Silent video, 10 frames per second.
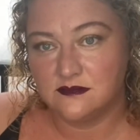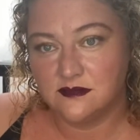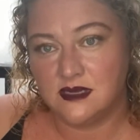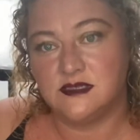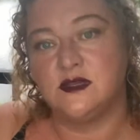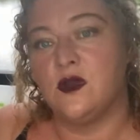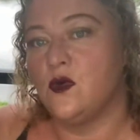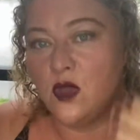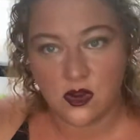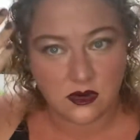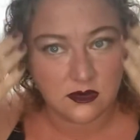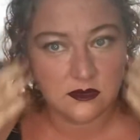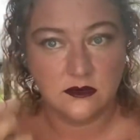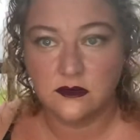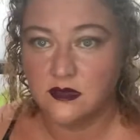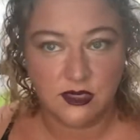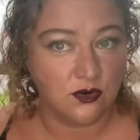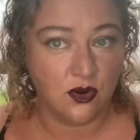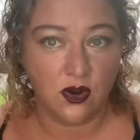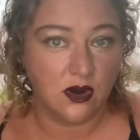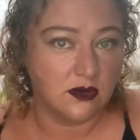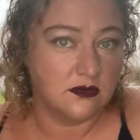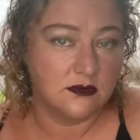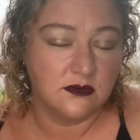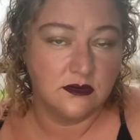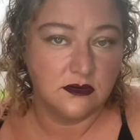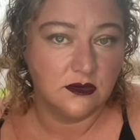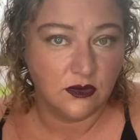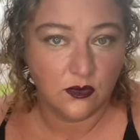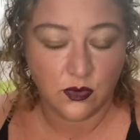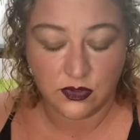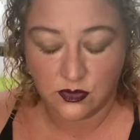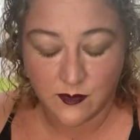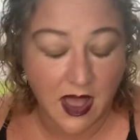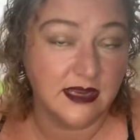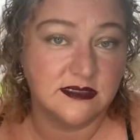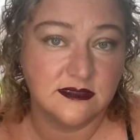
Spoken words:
and is no longer in your heart or your mind